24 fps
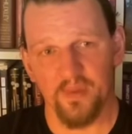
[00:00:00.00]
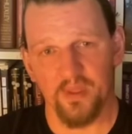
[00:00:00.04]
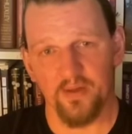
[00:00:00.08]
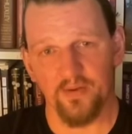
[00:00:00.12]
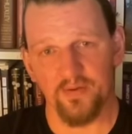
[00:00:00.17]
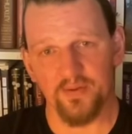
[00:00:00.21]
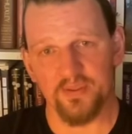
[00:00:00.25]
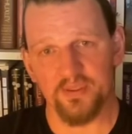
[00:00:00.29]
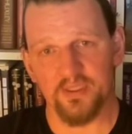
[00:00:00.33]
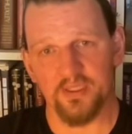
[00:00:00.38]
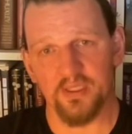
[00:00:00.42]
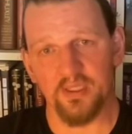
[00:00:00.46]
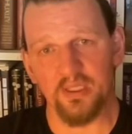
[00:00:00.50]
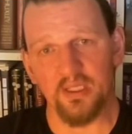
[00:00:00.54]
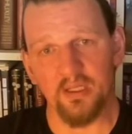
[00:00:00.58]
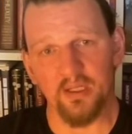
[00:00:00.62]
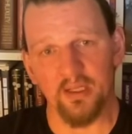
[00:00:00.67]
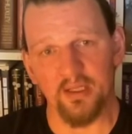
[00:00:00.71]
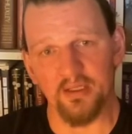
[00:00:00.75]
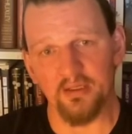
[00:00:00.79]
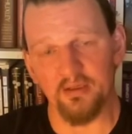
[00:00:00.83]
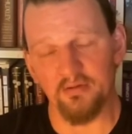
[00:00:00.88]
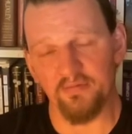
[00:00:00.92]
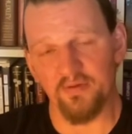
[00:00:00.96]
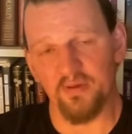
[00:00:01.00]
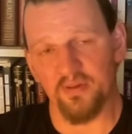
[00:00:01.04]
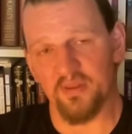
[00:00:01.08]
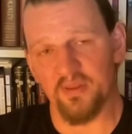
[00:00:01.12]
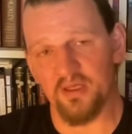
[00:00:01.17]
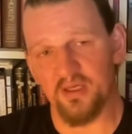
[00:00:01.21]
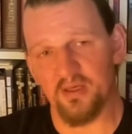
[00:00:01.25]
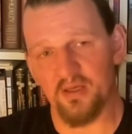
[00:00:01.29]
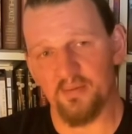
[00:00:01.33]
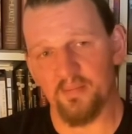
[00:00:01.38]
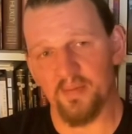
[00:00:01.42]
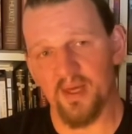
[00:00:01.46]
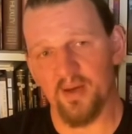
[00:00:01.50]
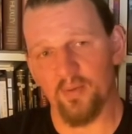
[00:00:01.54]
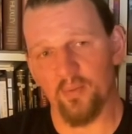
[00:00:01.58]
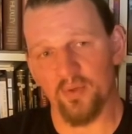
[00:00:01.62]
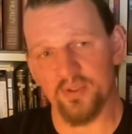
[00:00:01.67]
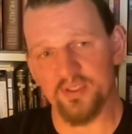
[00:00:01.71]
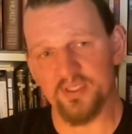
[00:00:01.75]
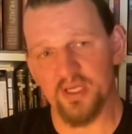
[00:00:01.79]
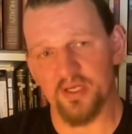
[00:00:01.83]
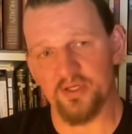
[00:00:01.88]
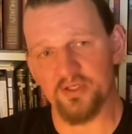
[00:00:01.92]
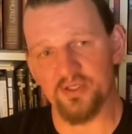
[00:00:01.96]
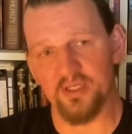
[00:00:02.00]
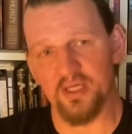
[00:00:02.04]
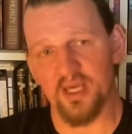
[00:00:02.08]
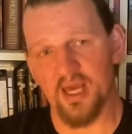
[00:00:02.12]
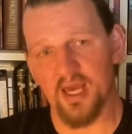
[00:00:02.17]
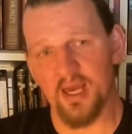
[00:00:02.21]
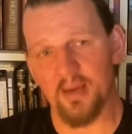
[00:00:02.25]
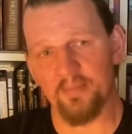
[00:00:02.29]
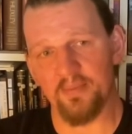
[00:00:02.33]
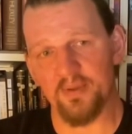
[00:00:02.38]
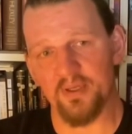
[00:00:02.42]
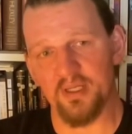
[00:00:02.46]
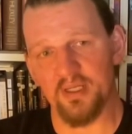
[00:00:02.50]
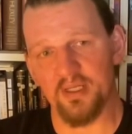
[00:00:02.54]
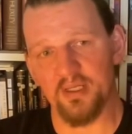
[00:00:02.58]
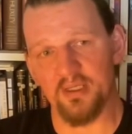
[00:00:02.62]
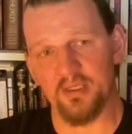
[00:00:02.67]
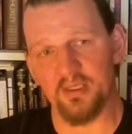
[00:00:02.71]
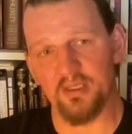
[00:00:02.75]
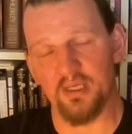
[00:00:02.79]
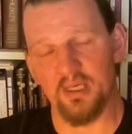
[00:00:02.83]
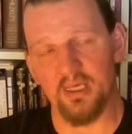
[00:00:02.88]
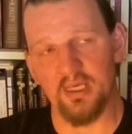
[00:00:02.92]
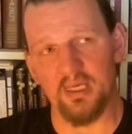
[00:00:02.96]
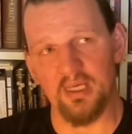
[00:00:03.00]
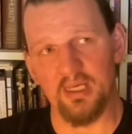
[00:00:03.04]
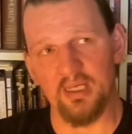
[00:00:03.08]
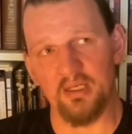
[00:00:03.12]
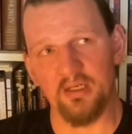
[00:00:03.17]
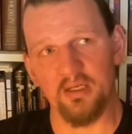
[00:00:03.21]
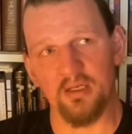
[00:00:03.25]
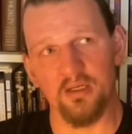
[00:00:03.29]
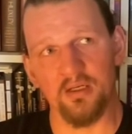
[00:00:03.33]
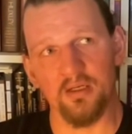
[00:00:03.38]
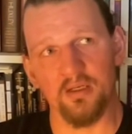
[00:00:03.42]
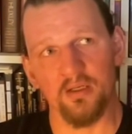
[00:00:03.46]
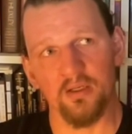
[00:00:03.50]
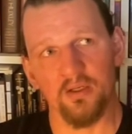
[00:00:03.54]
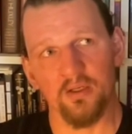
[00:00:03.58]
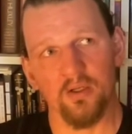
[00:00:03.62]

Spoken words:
You see, like if you think about what's actually happening in